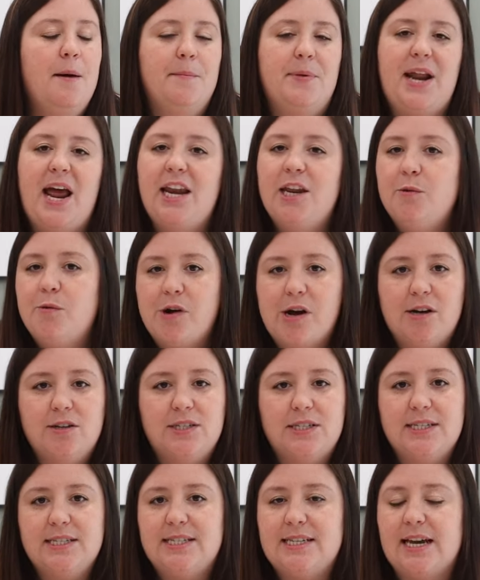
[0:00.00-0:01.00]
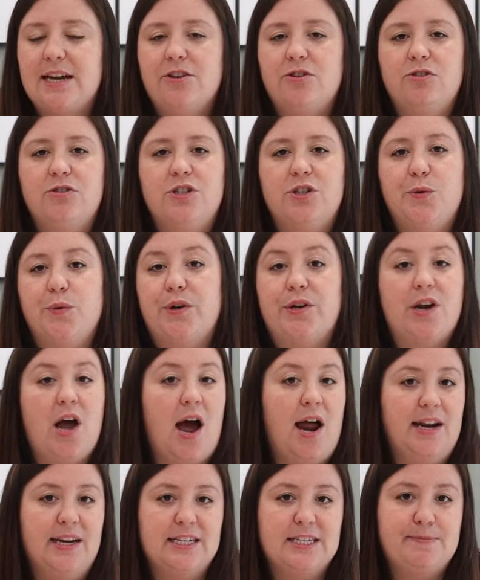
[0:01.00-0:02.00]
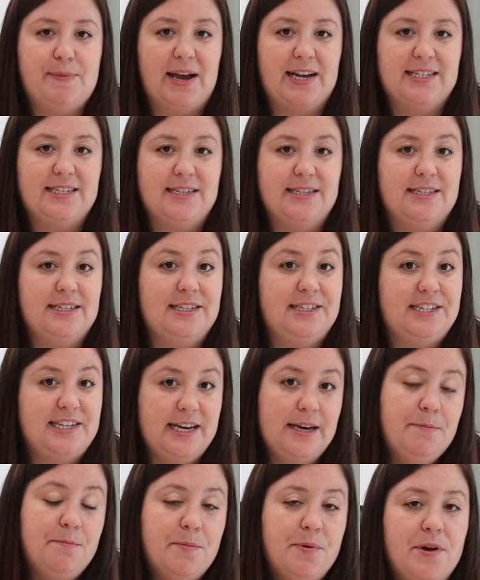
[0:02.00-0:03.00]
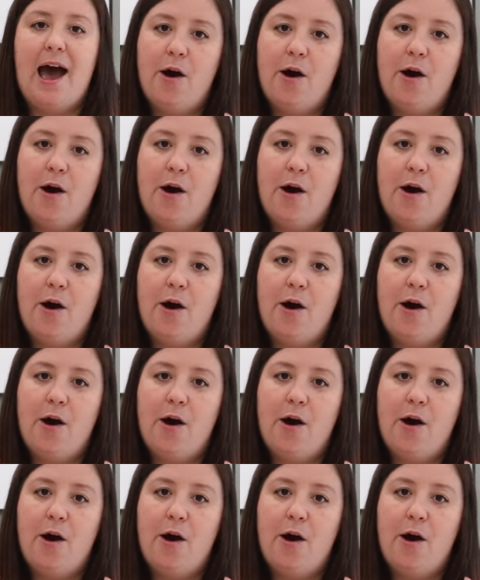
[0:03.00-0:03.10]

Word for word: But anywhere else in sandals, you are not expected to tip